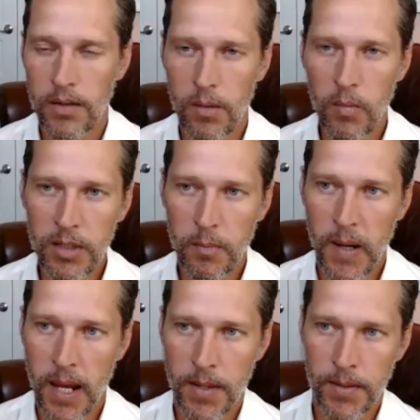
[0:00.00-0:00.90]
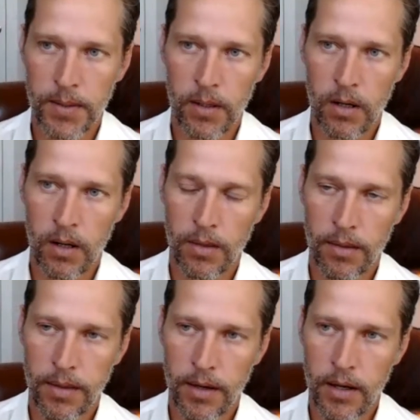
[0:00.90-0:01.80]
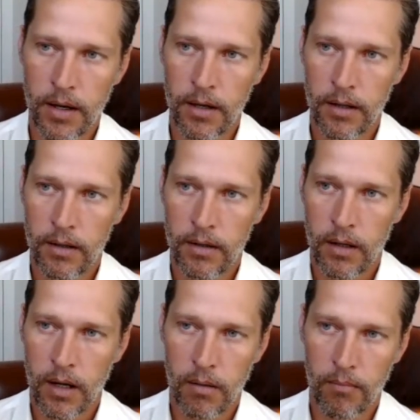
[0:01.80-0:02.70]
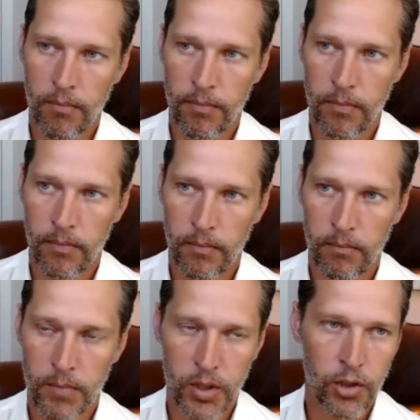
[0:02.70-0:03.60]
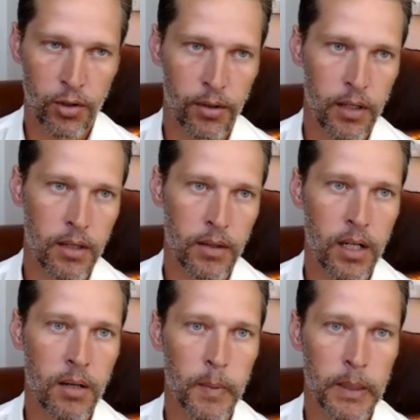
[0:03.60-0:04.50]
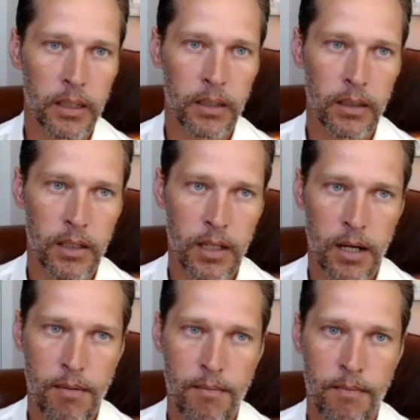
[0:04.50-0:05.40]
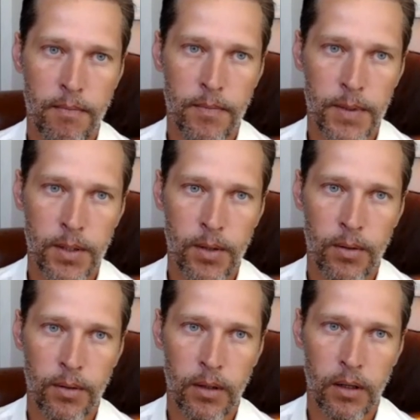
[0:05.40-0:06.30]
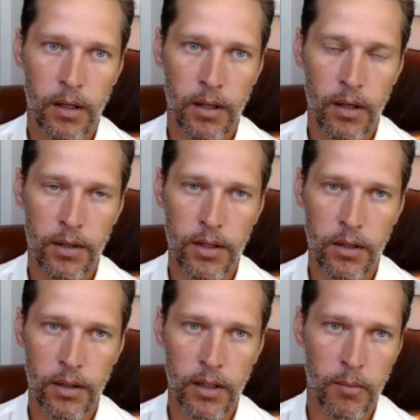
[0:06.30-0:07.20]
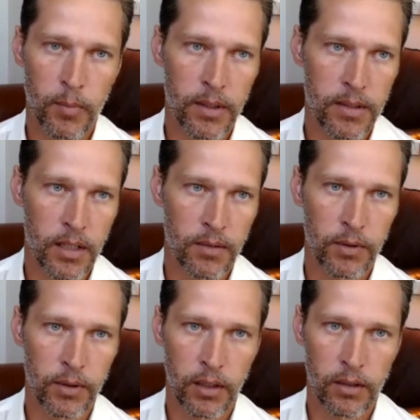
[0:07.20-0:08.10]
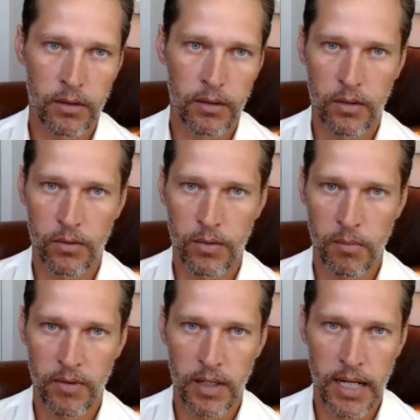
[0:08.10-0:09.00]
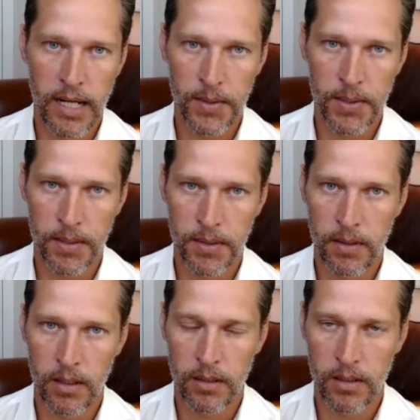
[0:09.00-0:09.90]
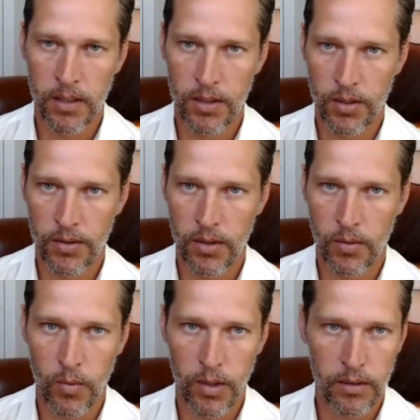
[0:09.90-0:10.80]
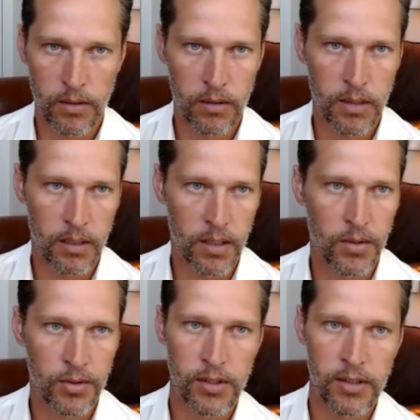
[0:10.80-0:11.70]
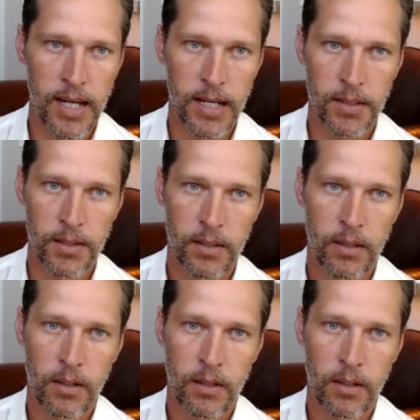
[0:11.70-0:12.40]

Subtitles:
somewhat depends on the maturity of the company. So a younger company that's kind of looking to do some of the analysis, the decisions on what technology stacks